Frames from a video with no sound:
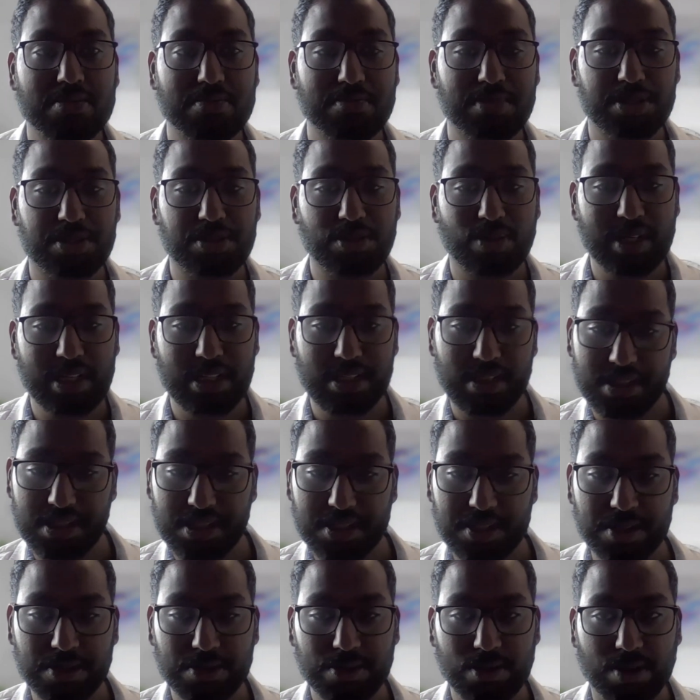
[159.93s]
between the
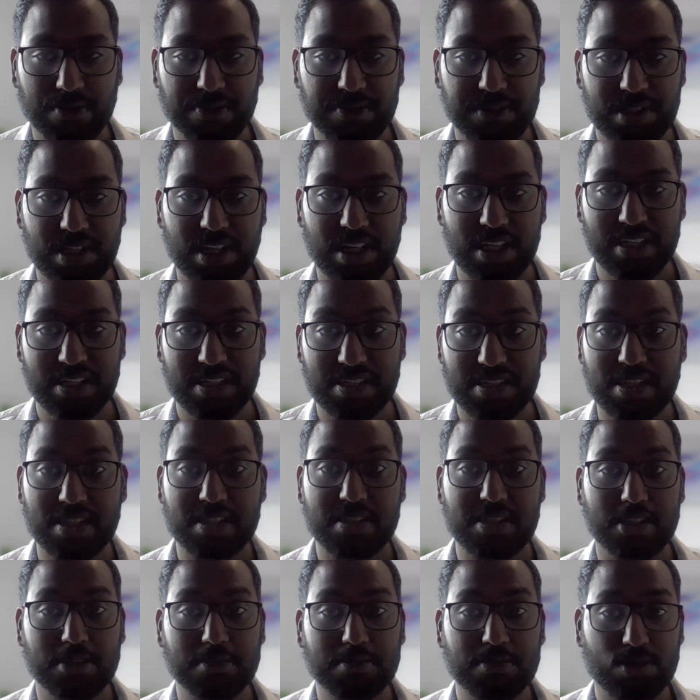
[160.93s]
two. Obviously, the
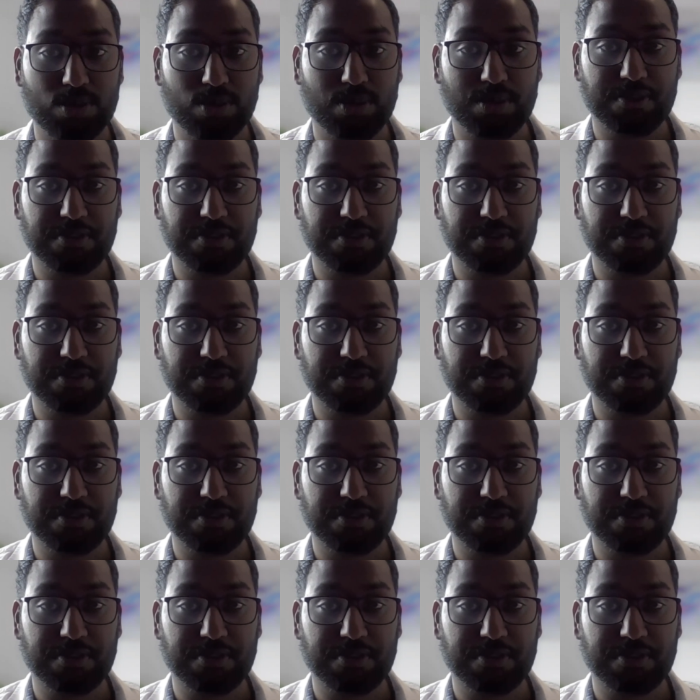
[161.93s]
systems were